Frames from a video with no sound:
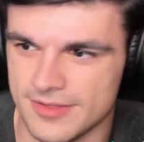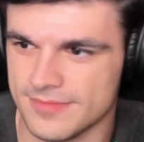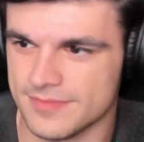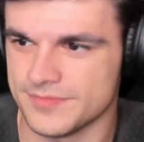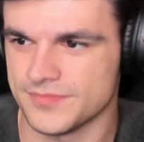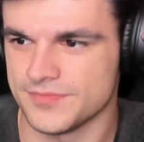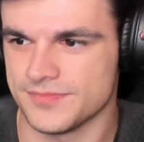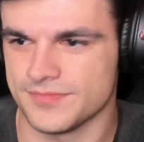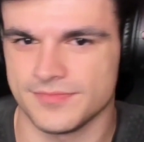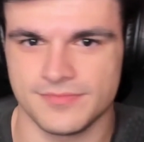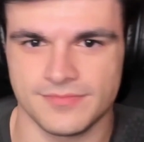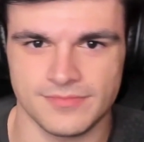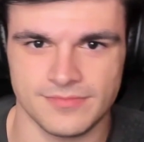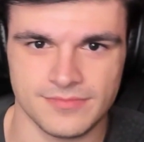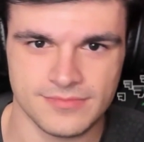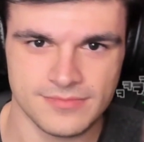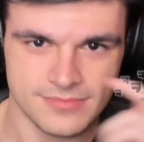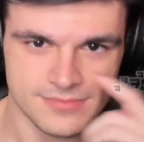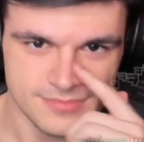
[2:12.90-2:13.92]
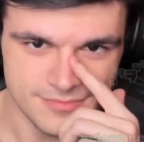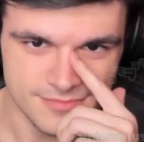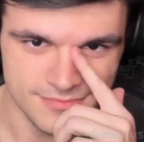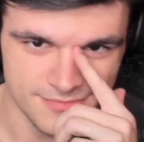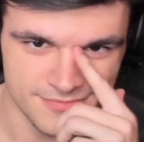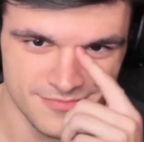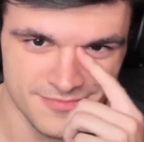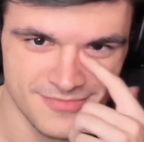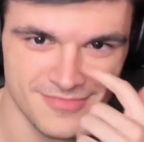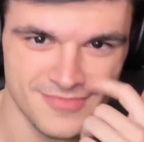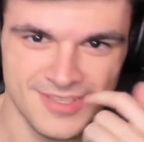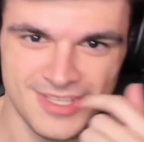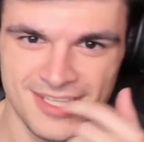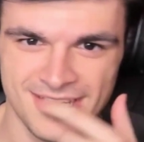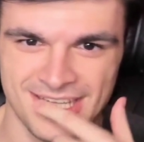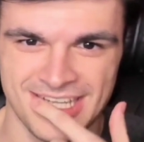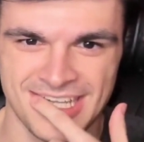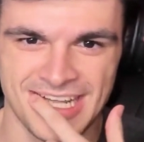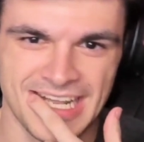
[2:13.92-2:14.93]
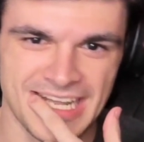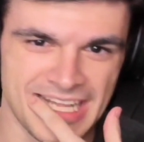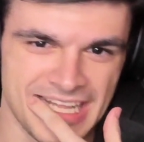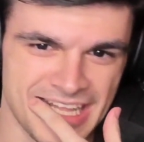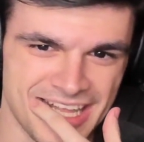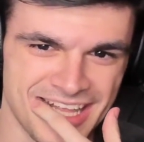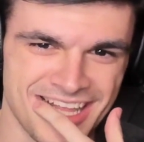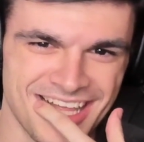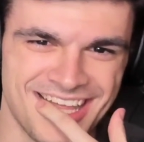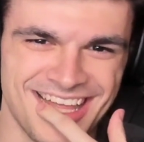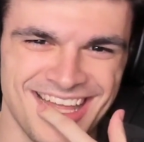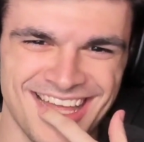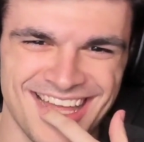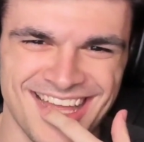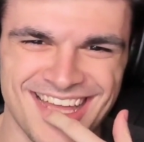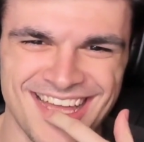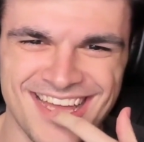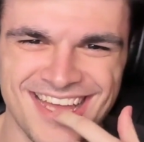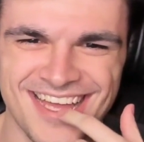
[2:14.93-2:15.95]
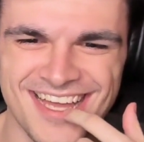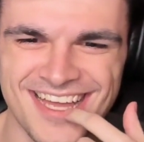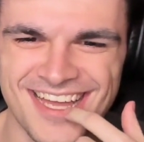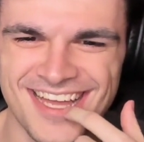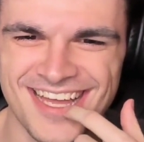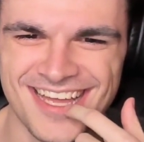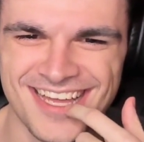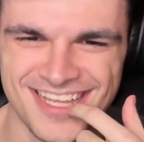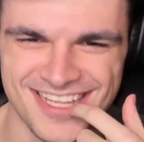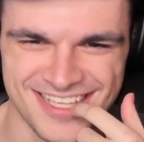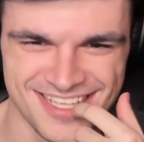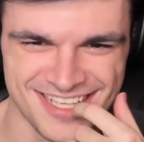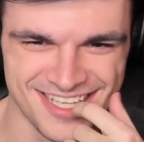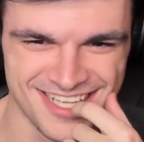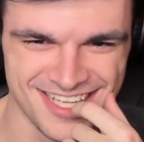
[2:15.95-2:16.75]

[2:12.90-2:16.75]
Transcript: it gay to lick her friend's bicep? Asking for a friend.